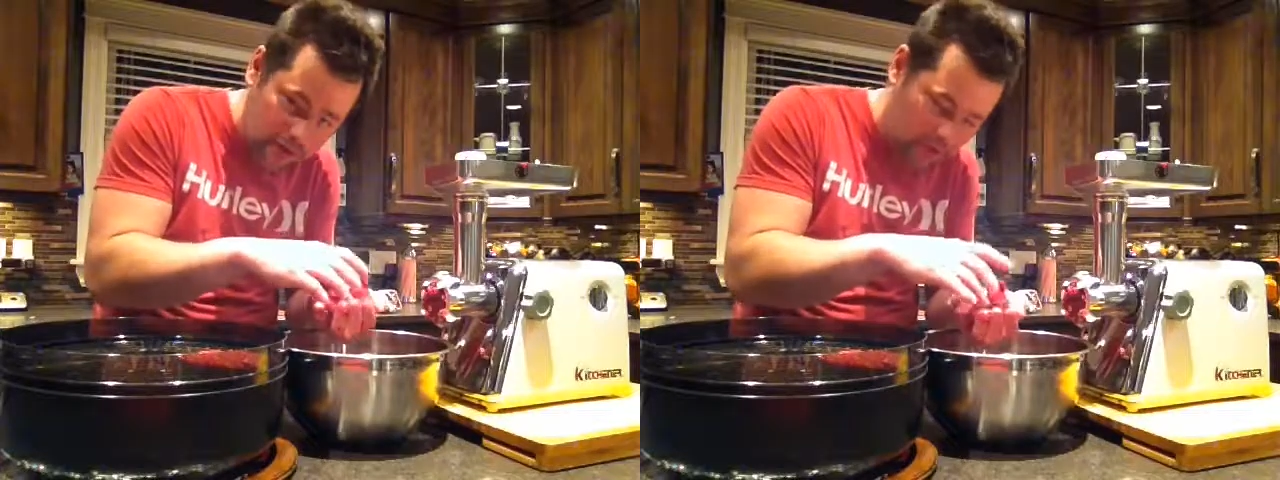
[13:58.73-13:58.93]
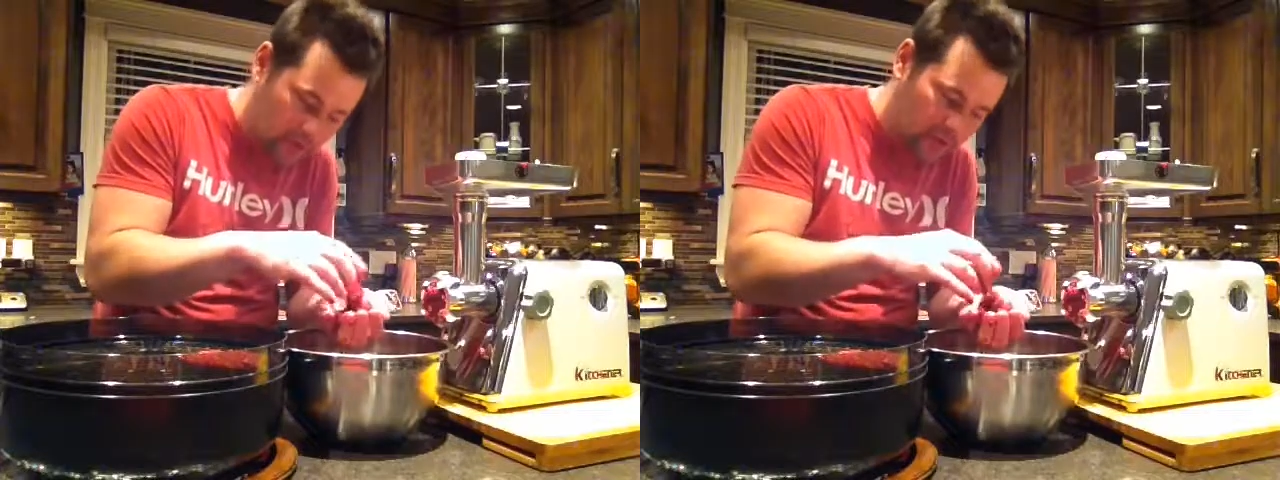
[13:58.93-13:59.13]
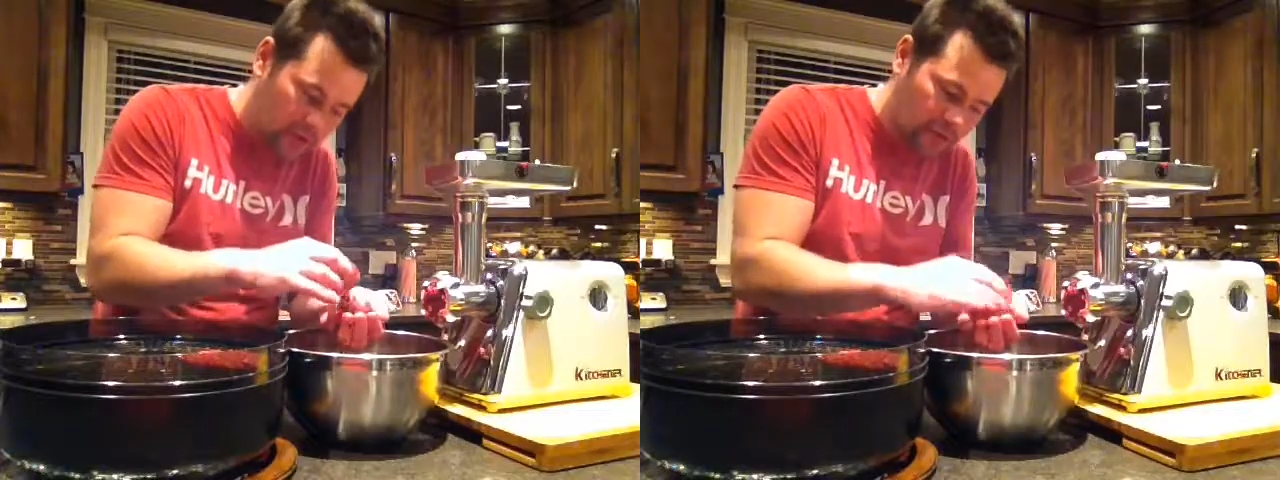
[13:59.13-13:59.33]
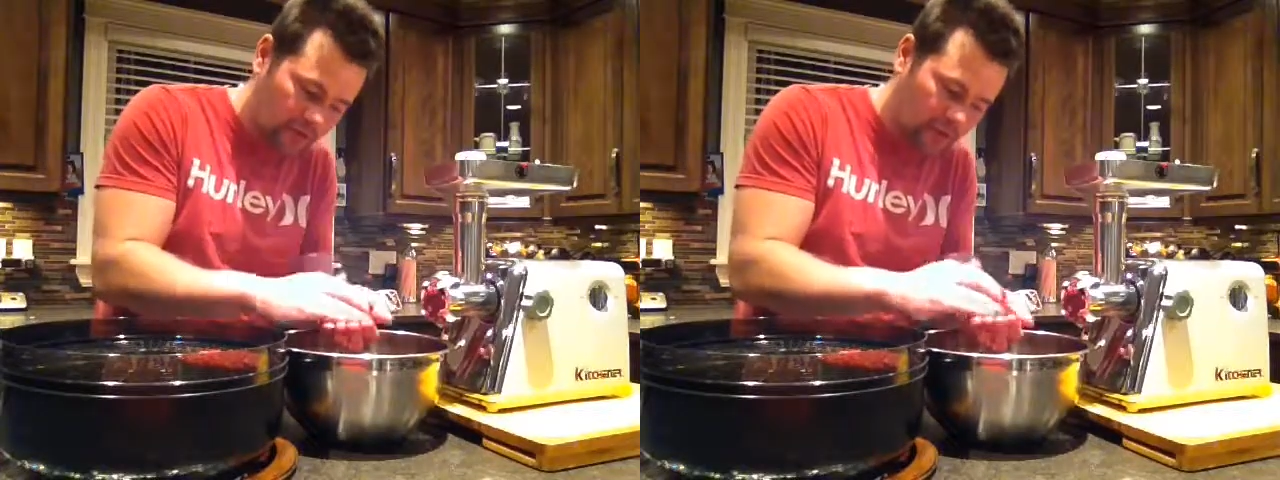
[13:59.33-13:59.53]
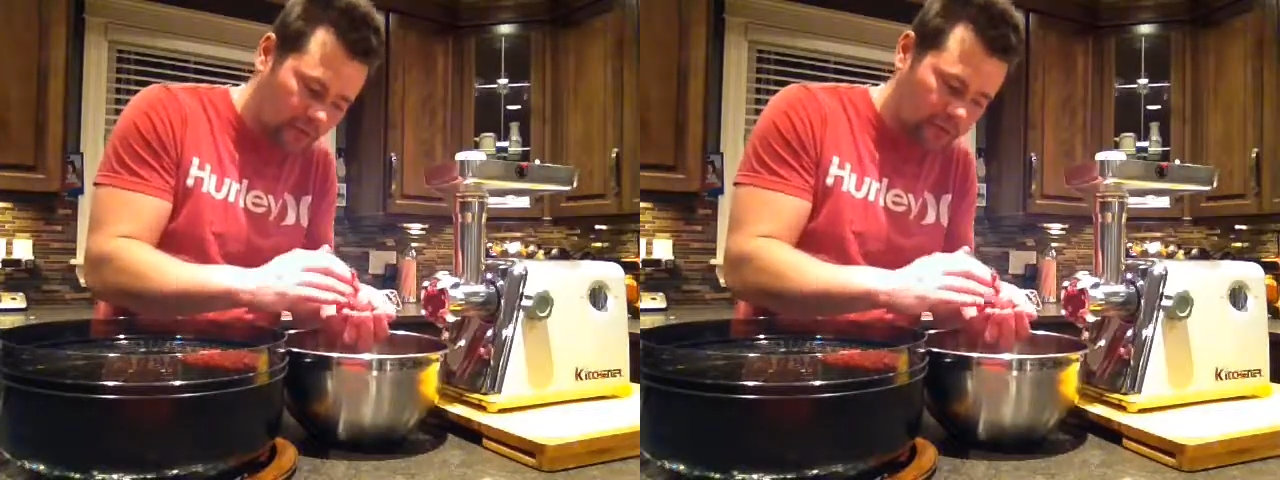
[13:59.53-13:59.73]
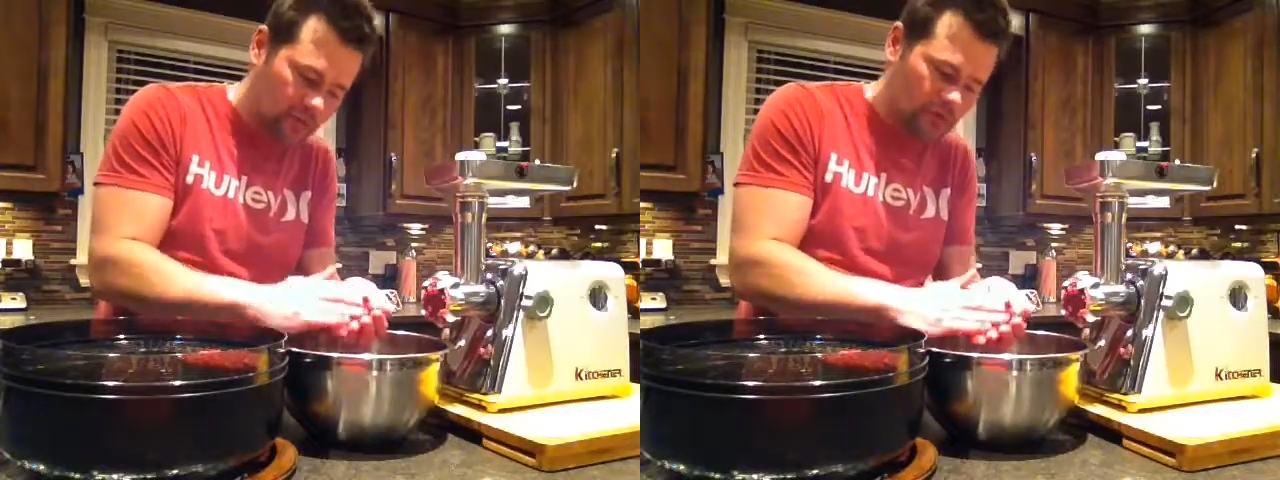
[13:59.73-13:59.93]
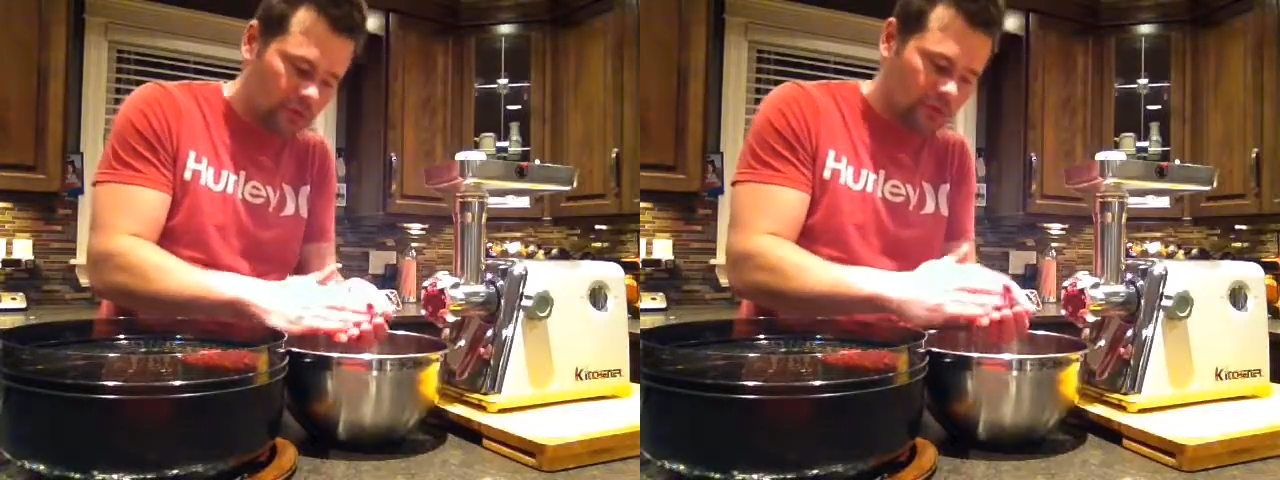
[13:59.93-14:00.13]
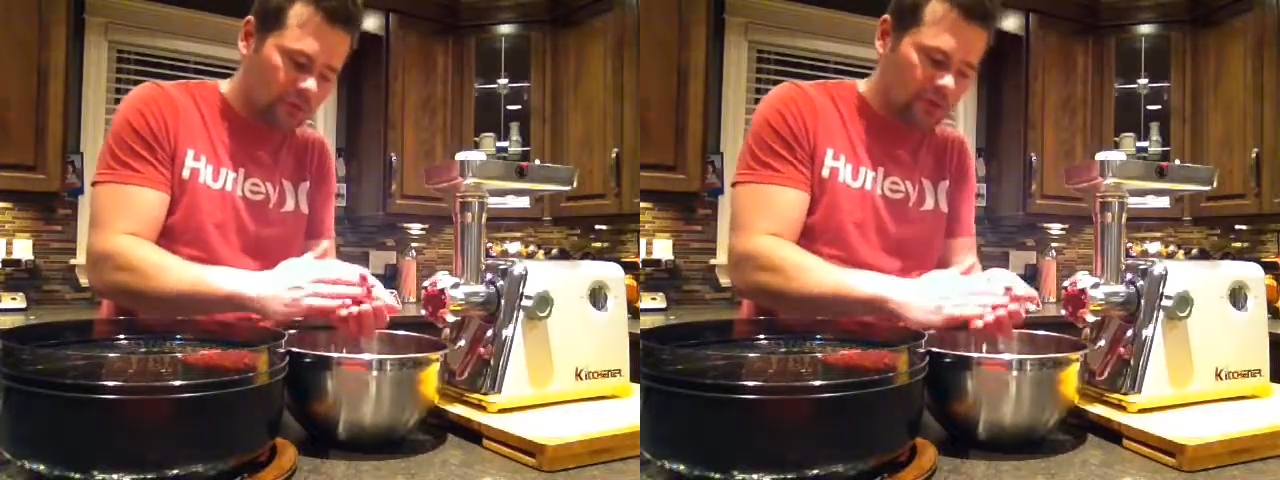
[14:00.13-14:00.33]
Everything I'm
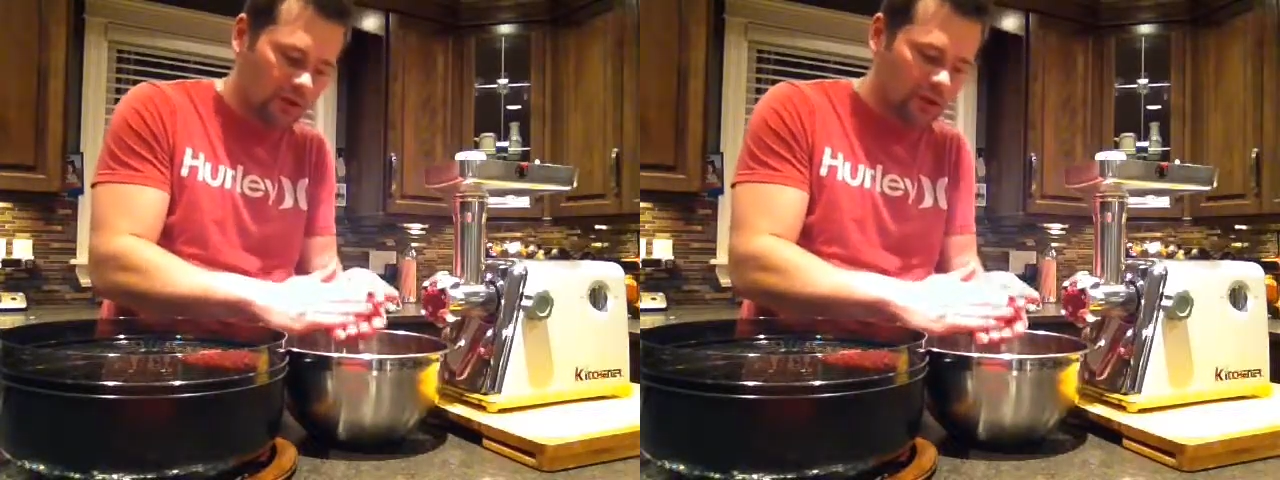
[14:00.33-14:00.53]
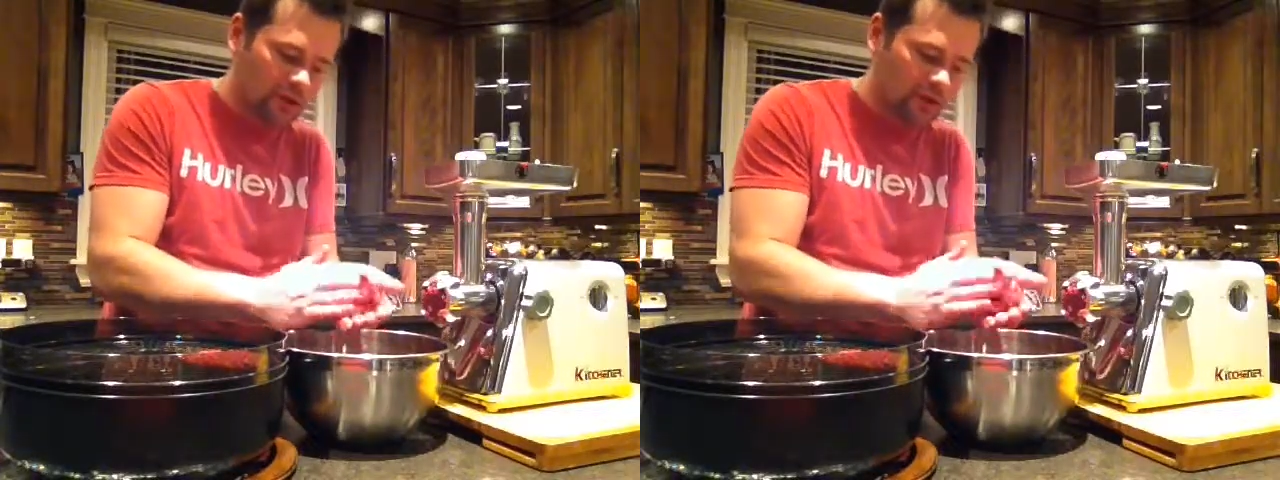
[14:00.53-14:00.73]
using here was all